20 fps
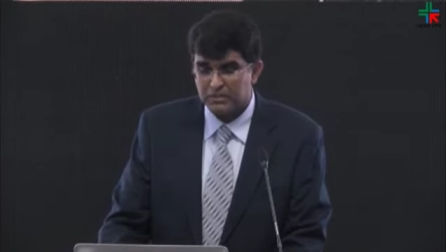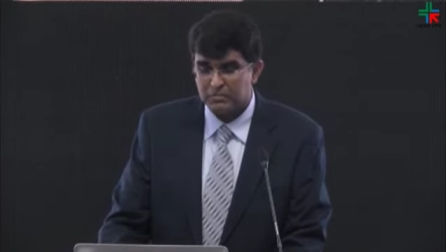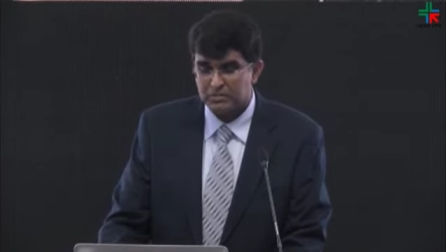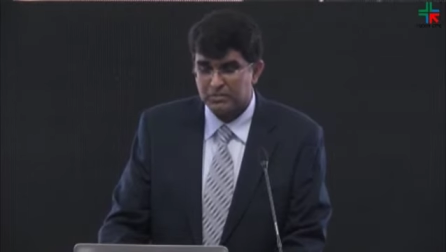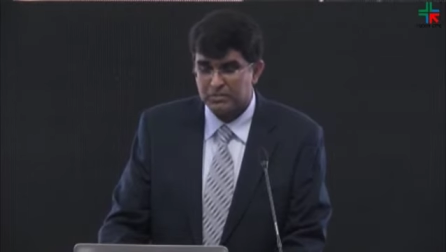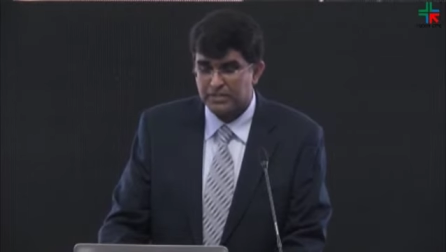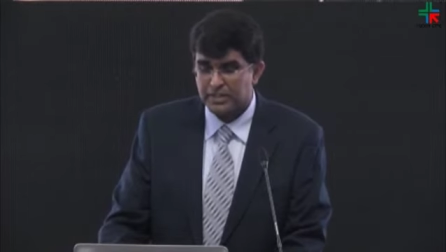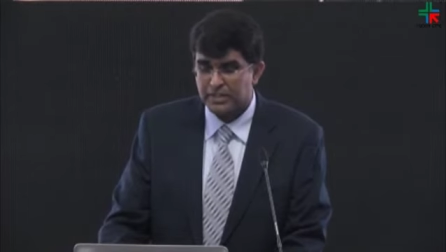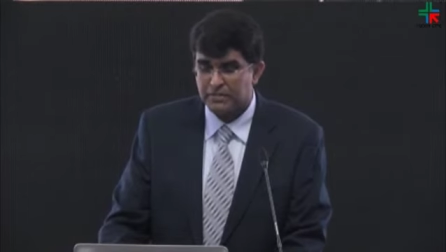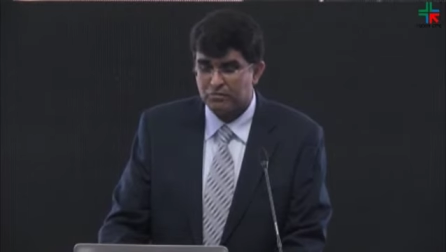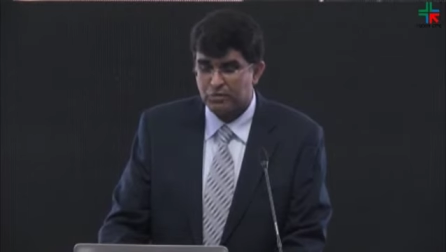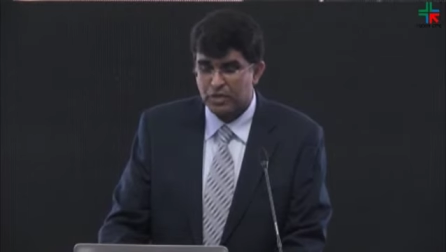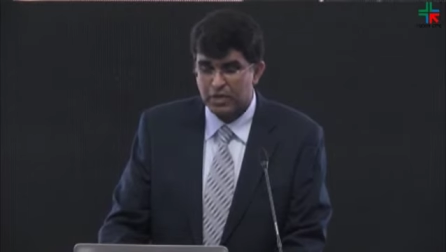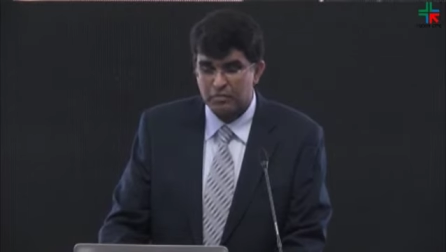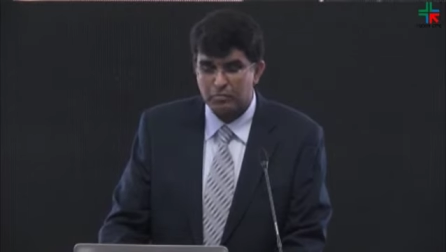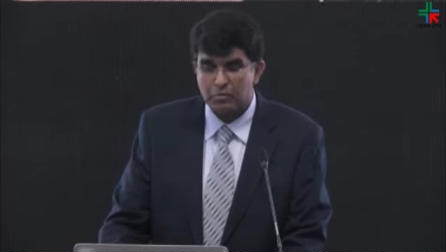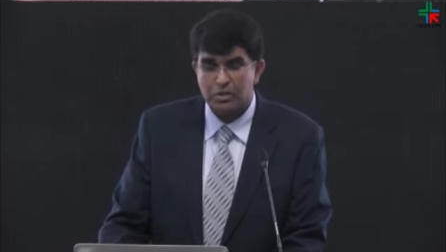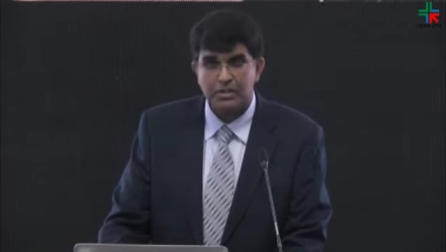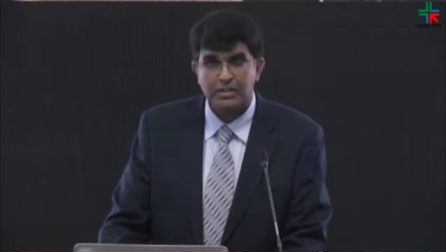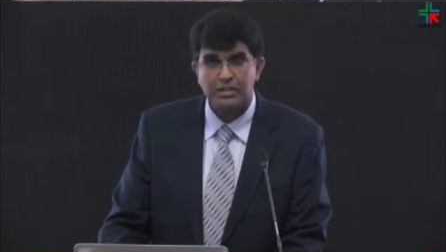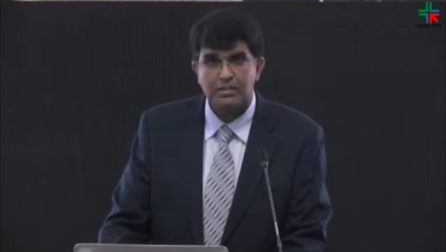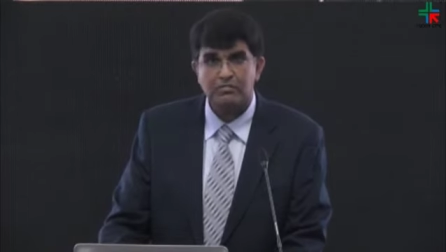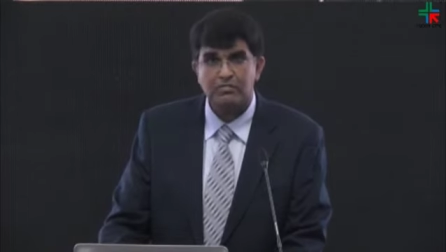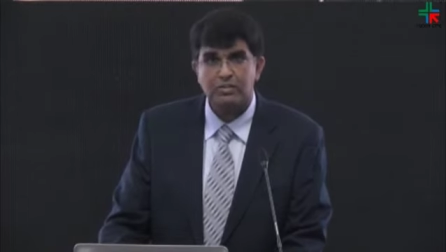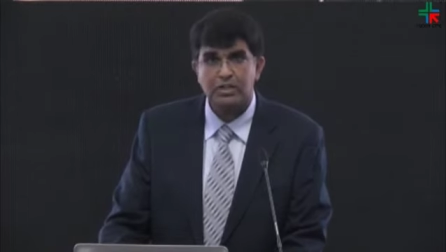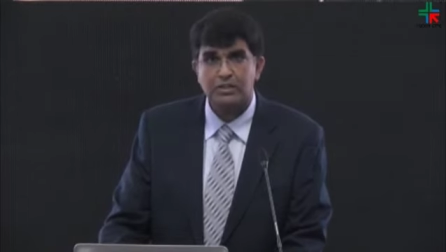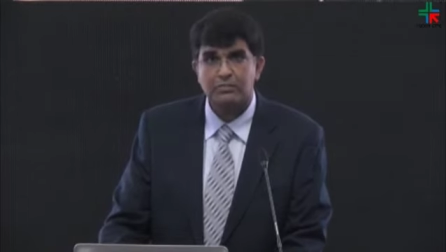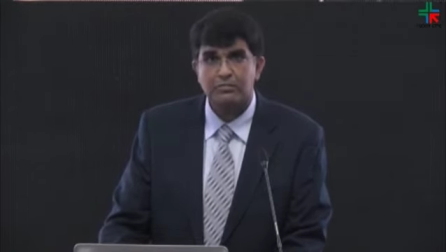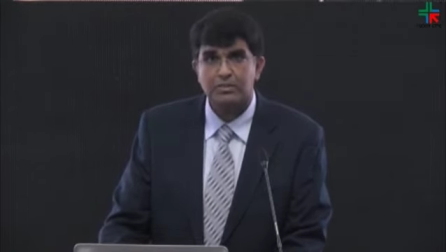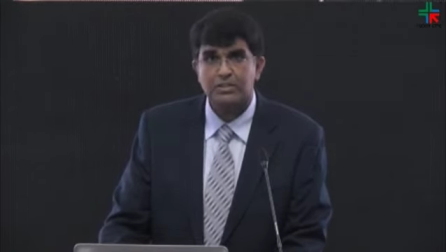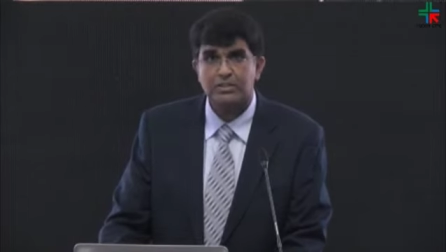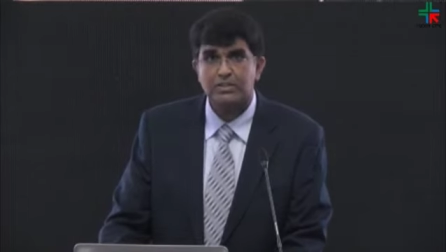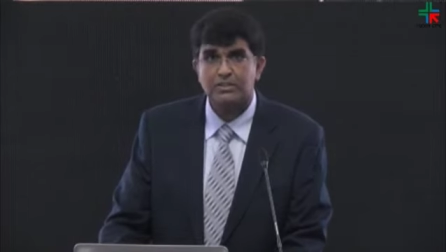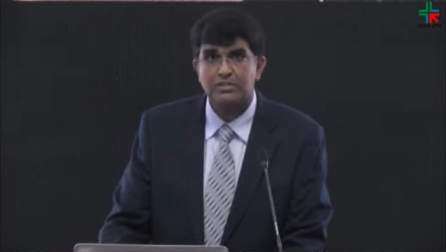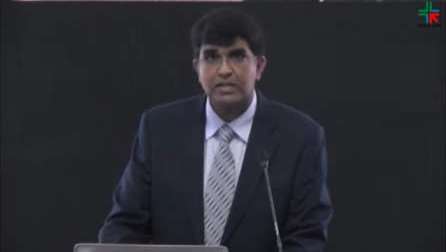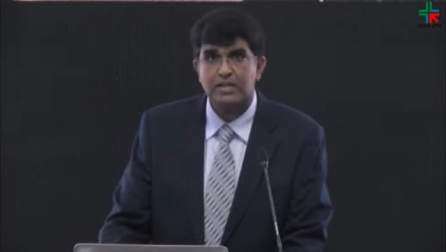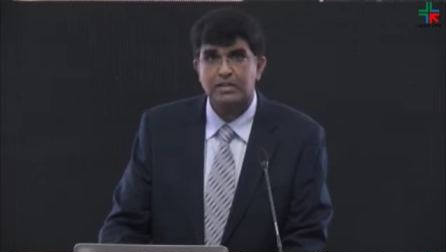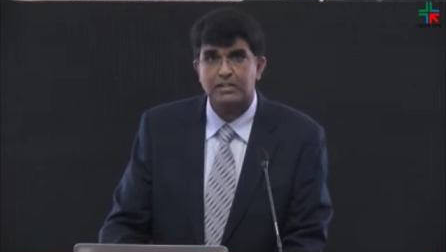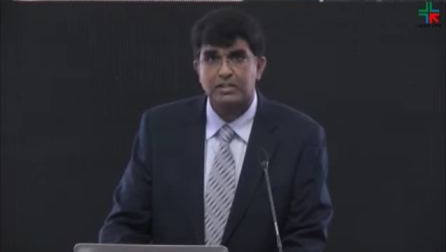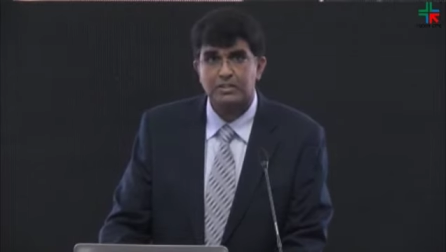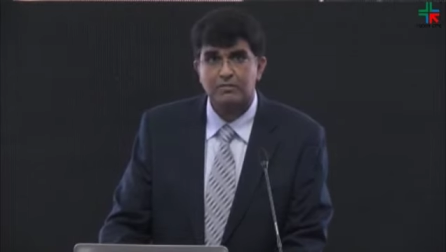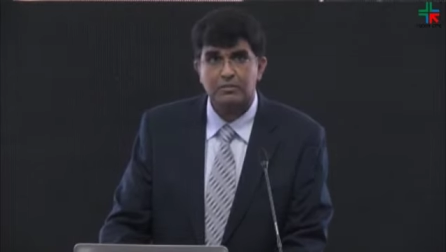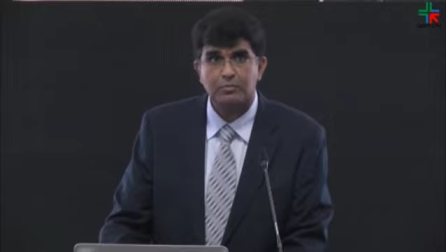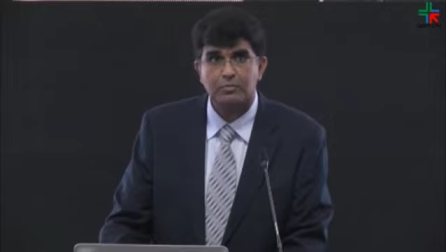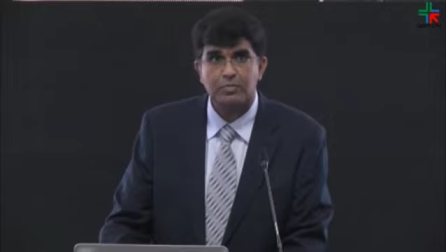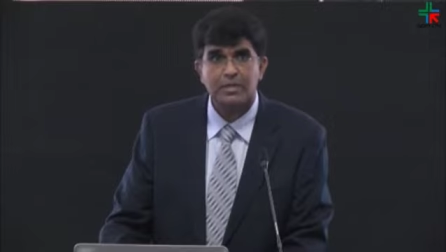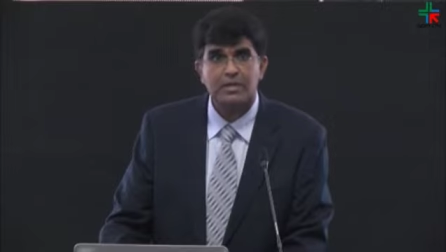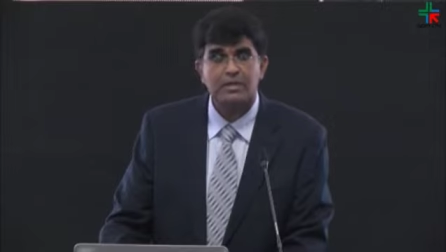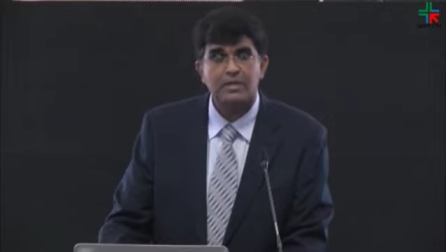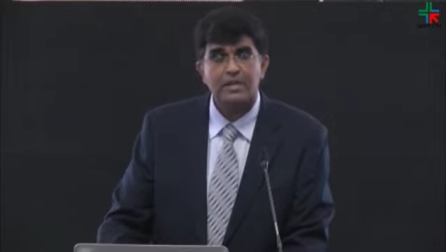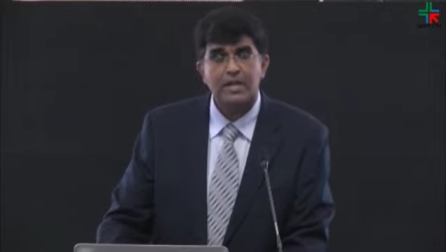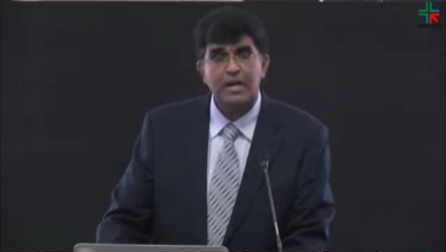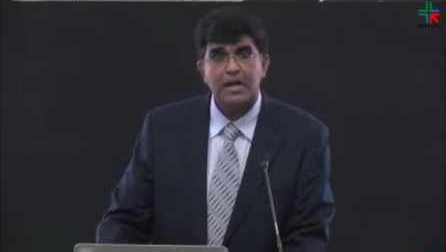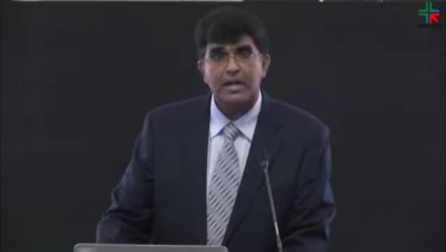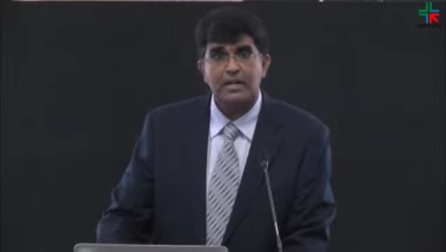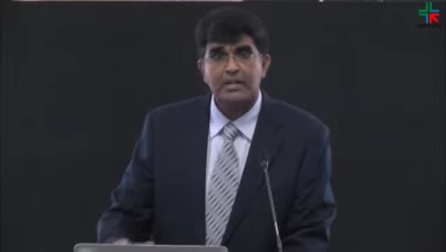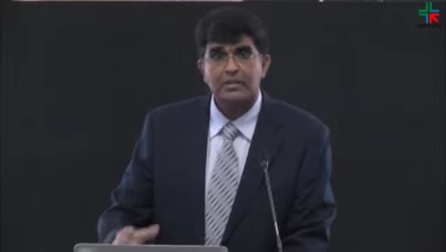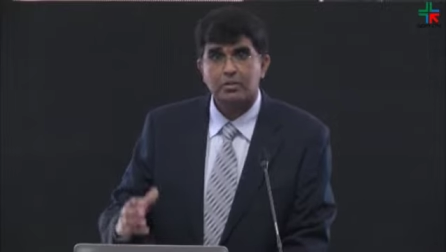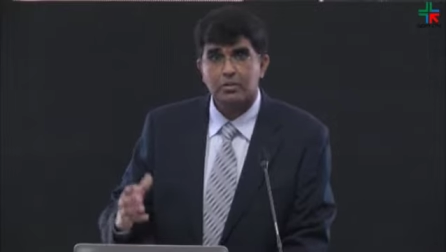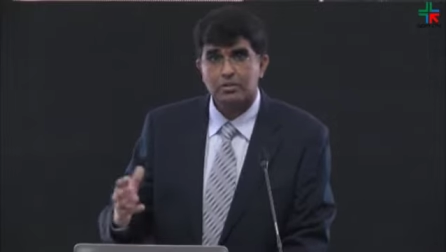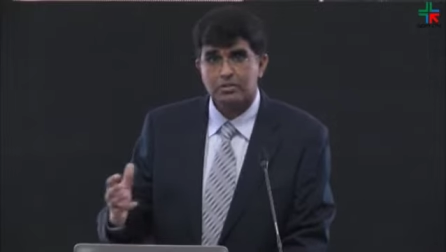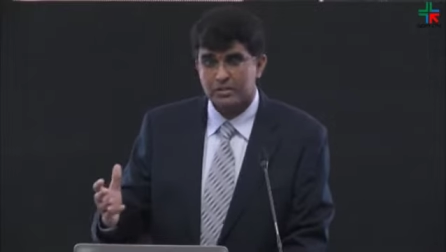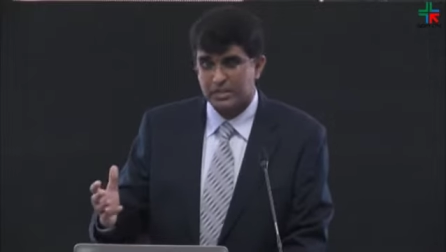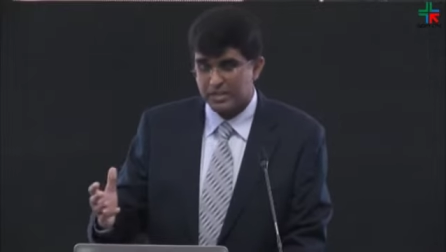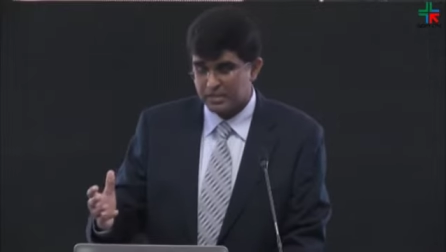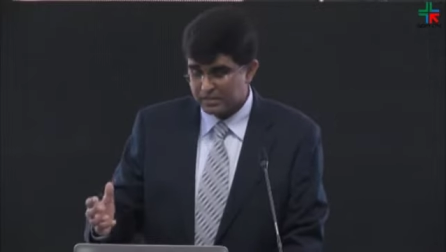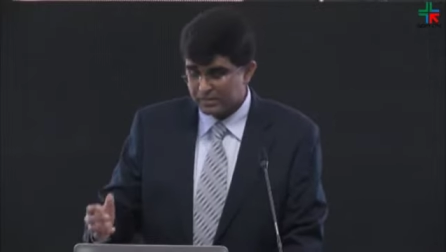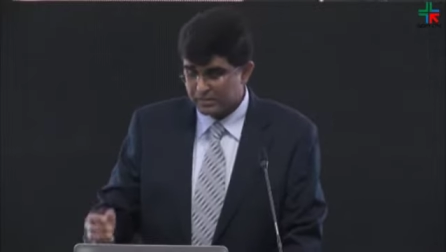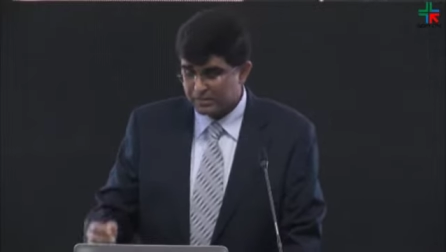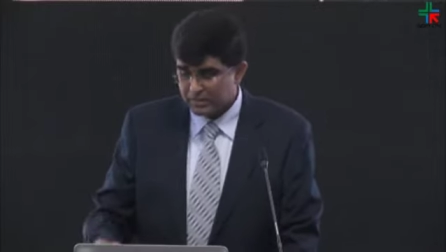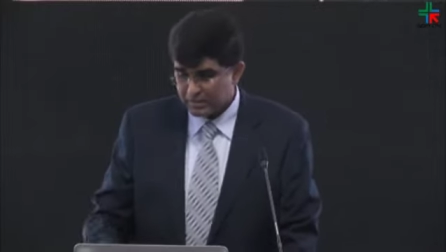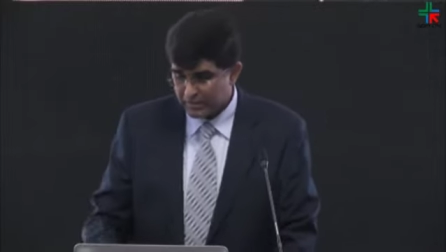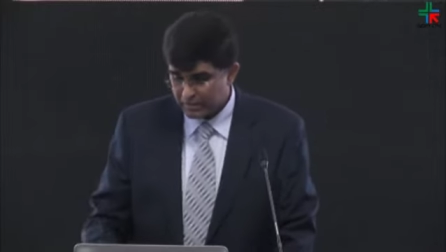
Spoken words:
was done while monitoring filling pressures like CVP, and in those days